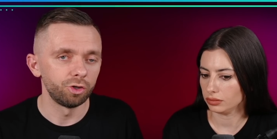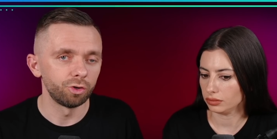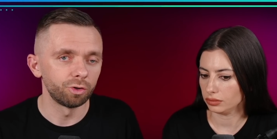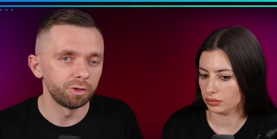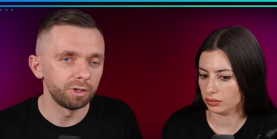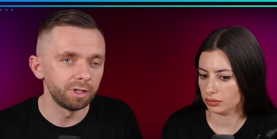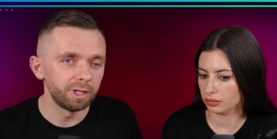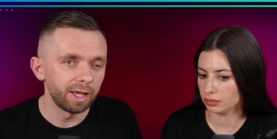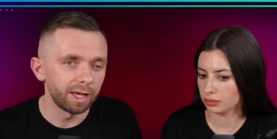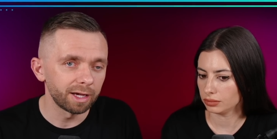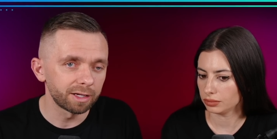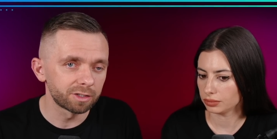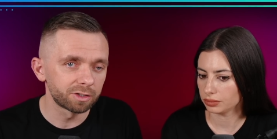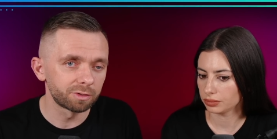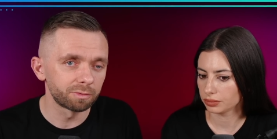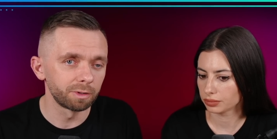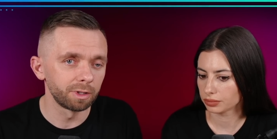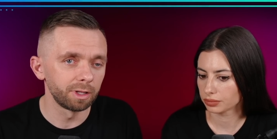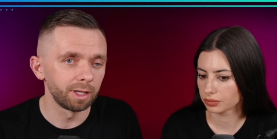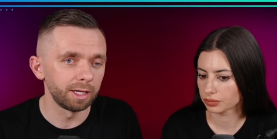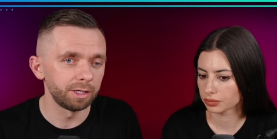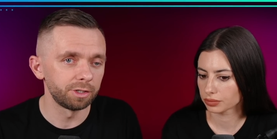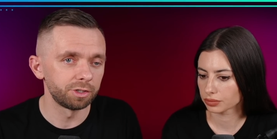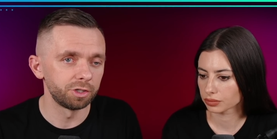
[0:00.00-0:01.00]
Speaker 1: next
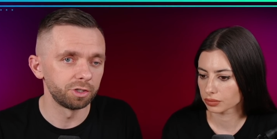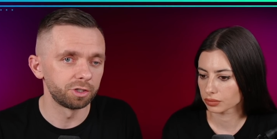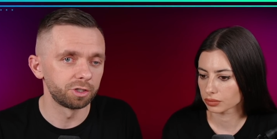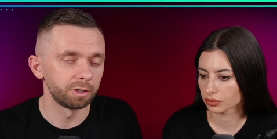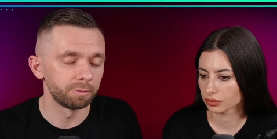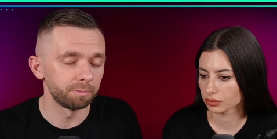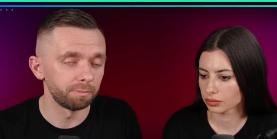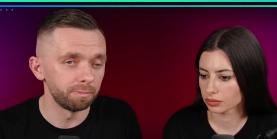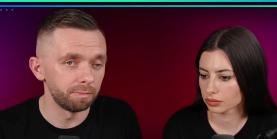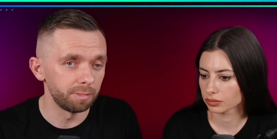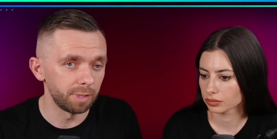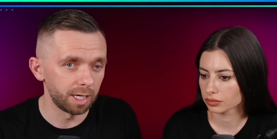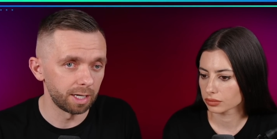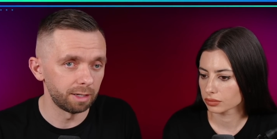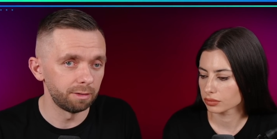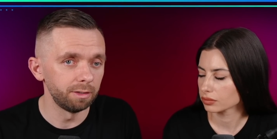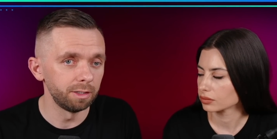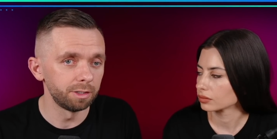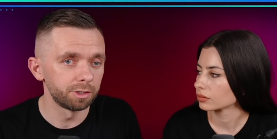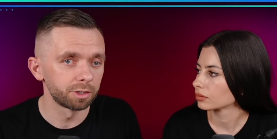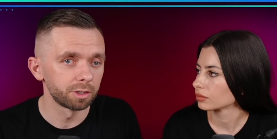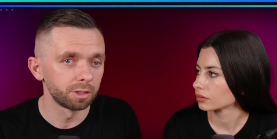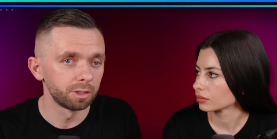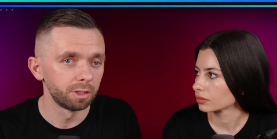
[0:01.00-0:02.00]
relationship,
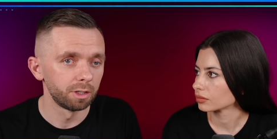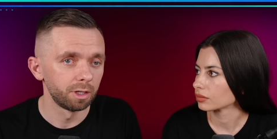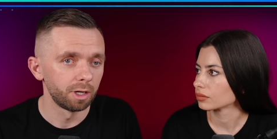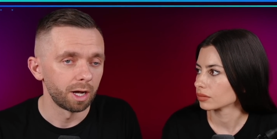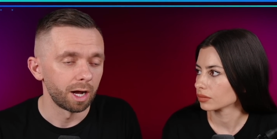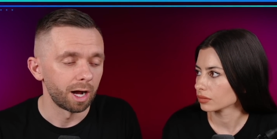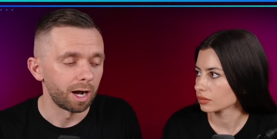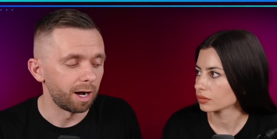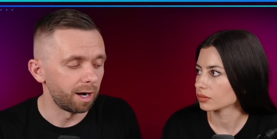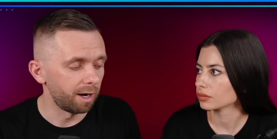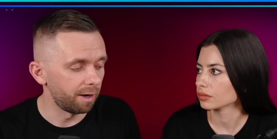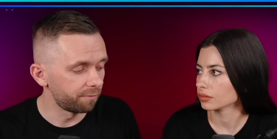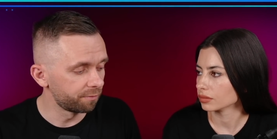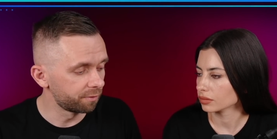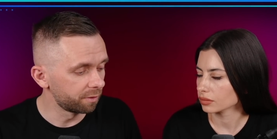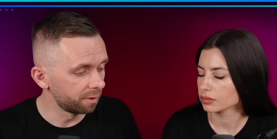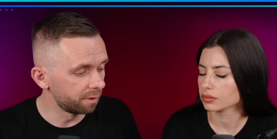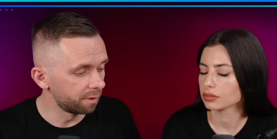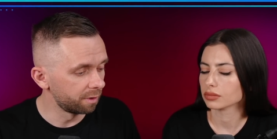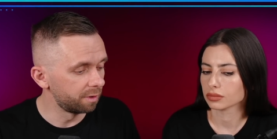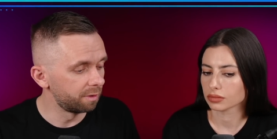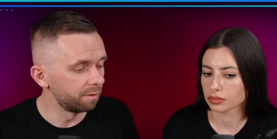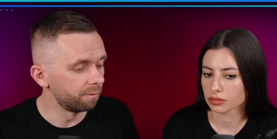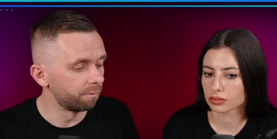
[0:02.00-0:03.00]
marriage, after
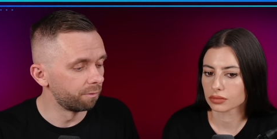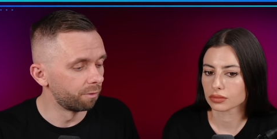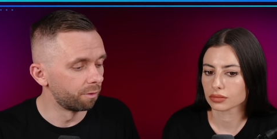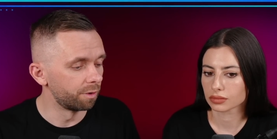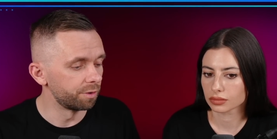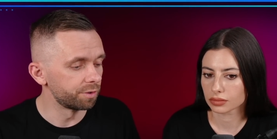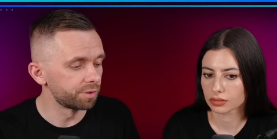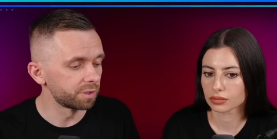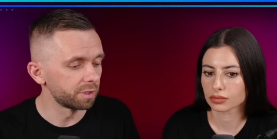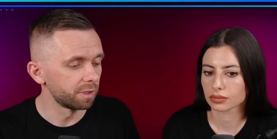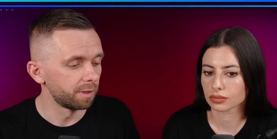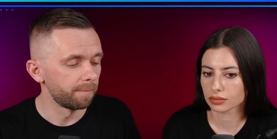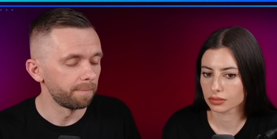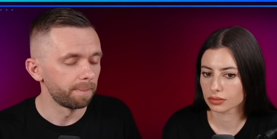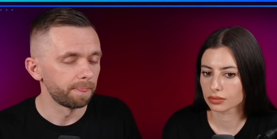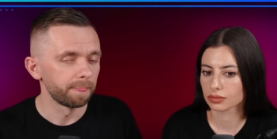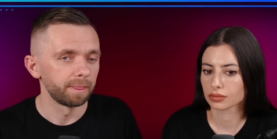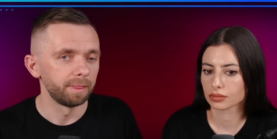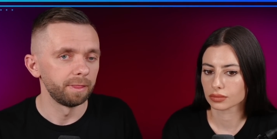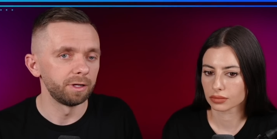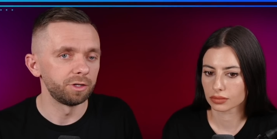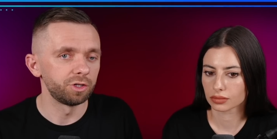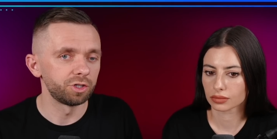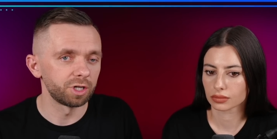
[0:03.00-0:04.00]
the divorce
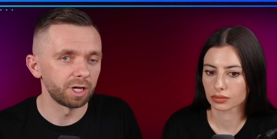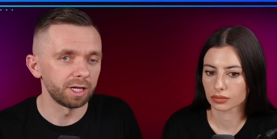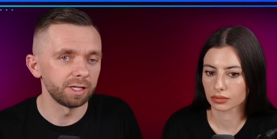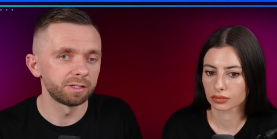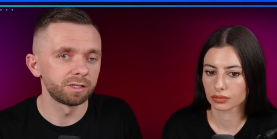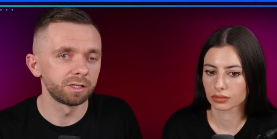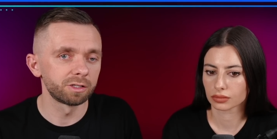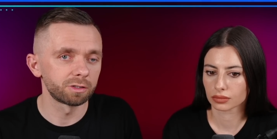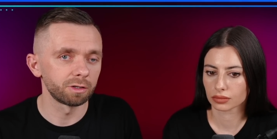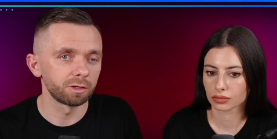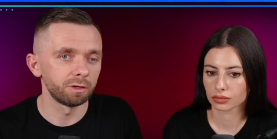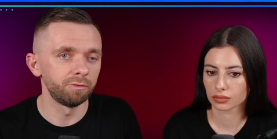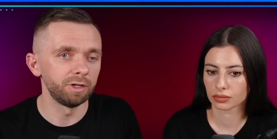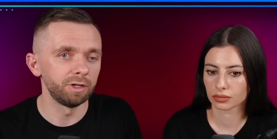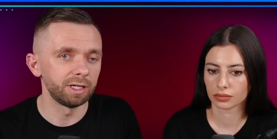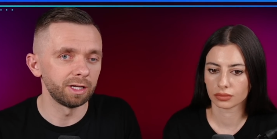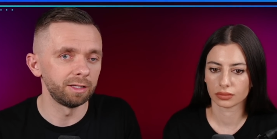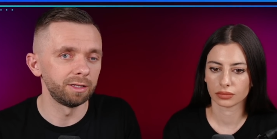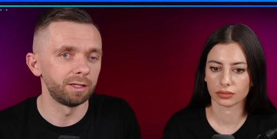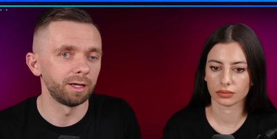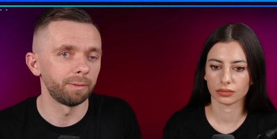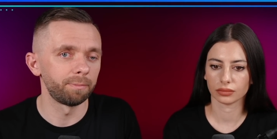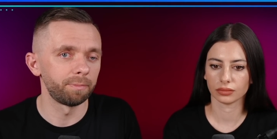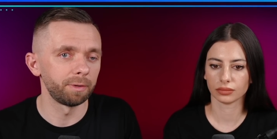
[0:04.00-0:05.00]
the chances of it
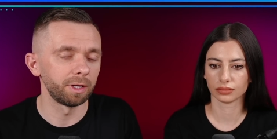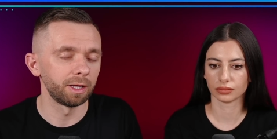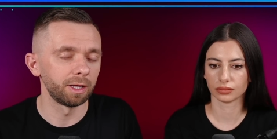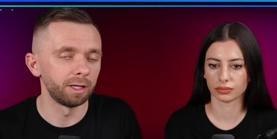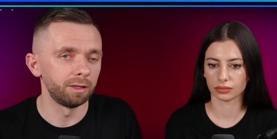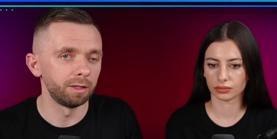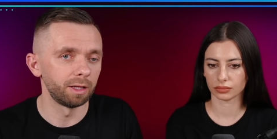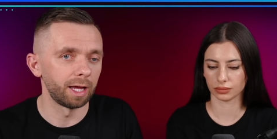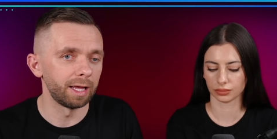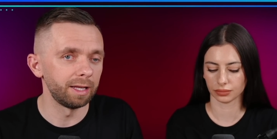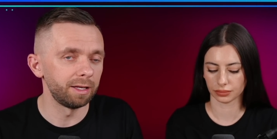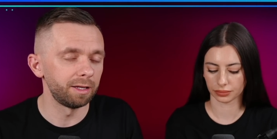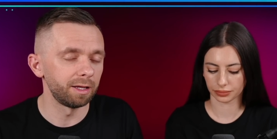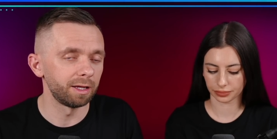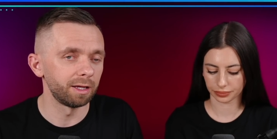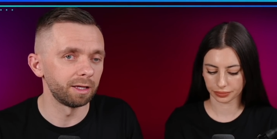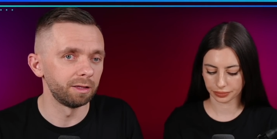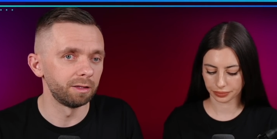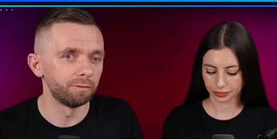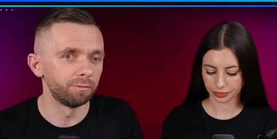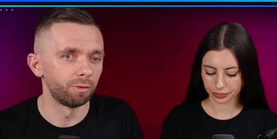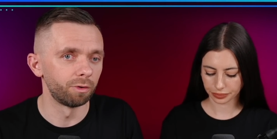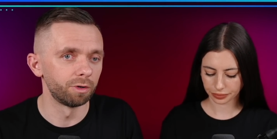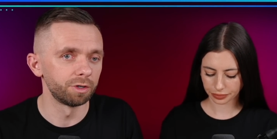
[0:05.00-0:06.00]
end in, ending in
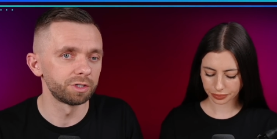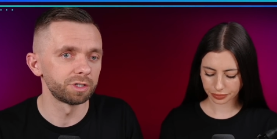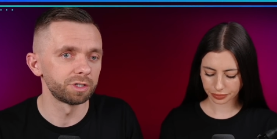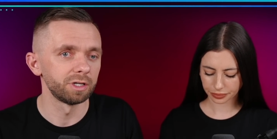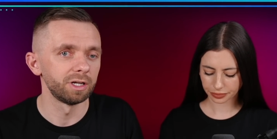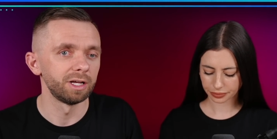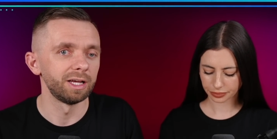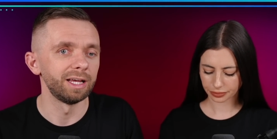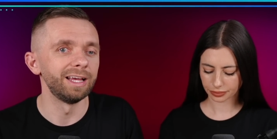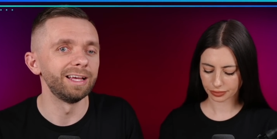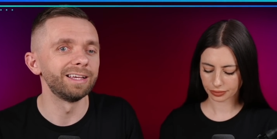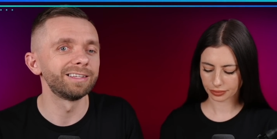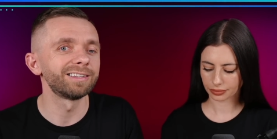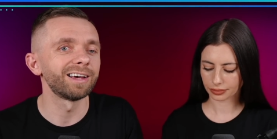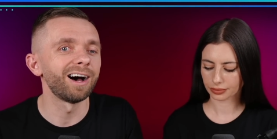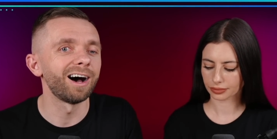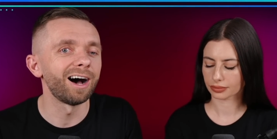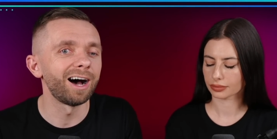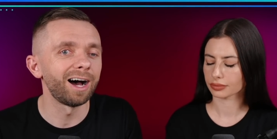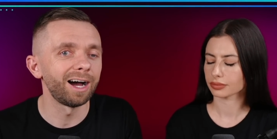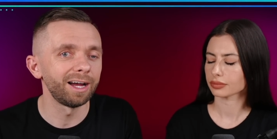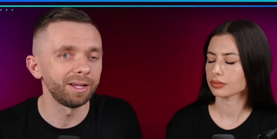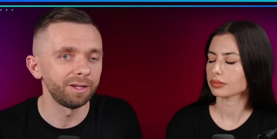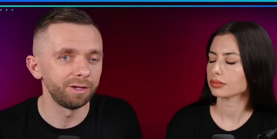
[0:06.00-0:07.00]
divorce is
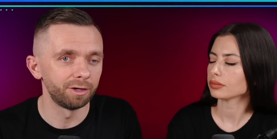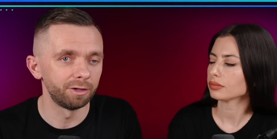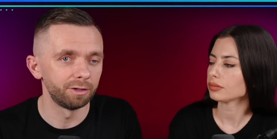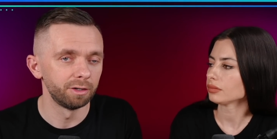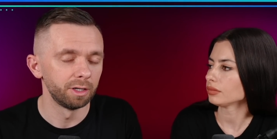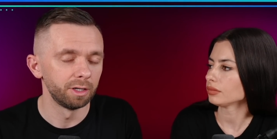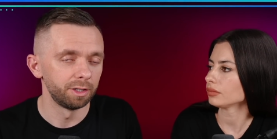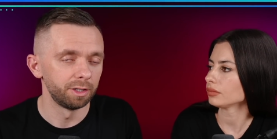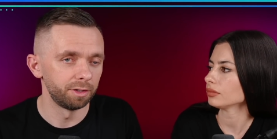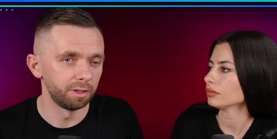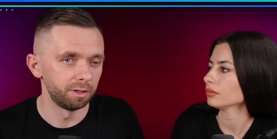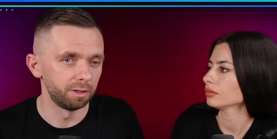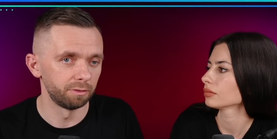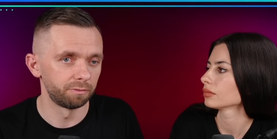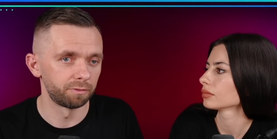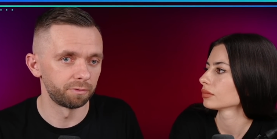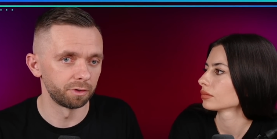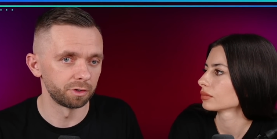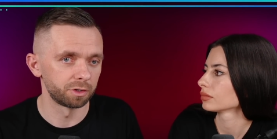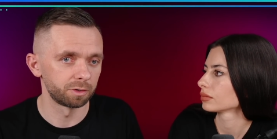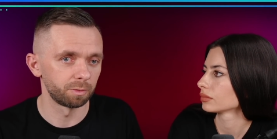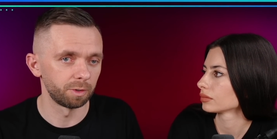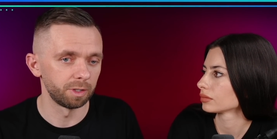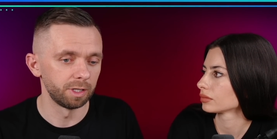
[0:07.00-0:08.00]
higher than the
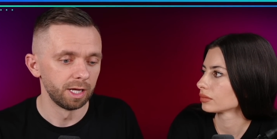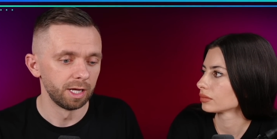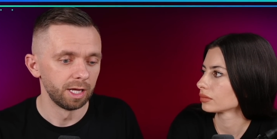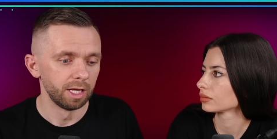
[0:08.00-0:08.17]
first one.